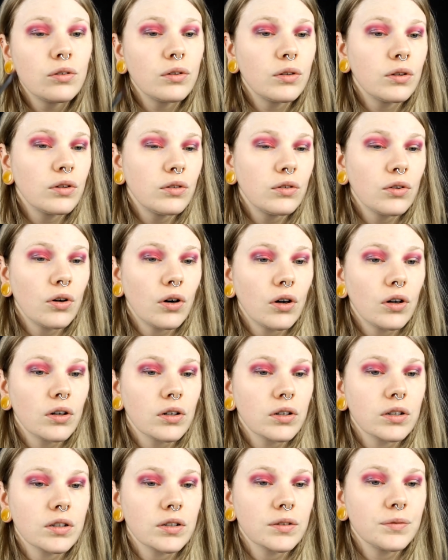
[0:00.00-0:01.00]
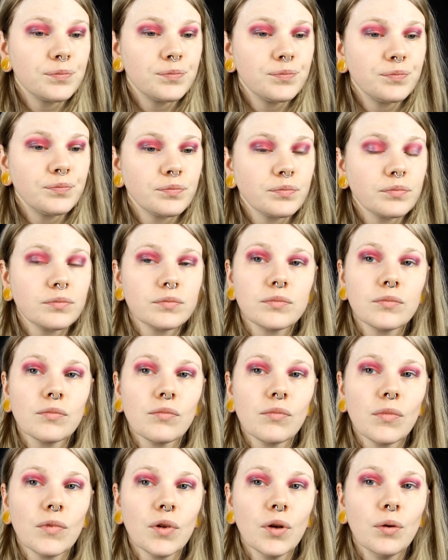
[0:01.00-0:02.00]
The dark
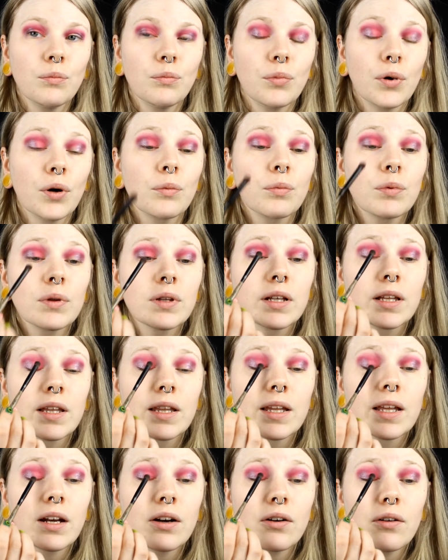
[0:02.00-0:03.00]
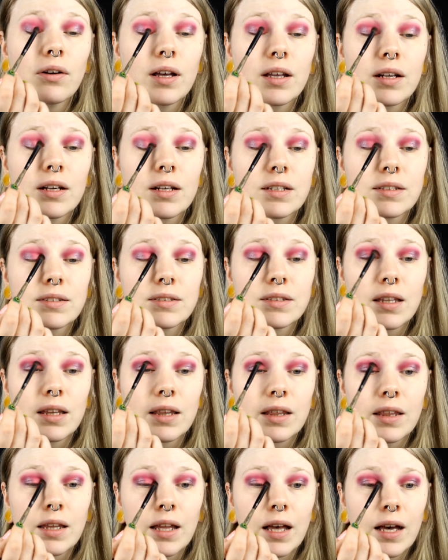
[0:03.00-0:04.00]
purple glitter and this
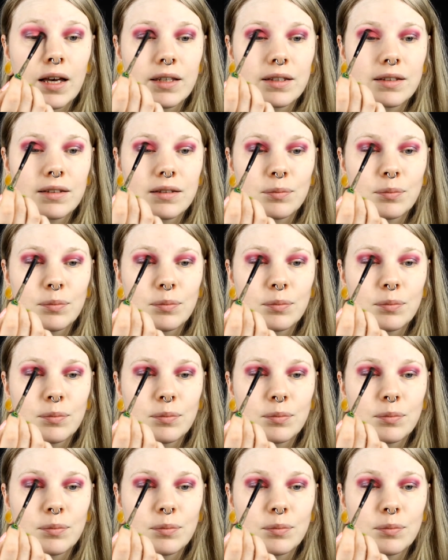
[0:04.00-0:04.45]
light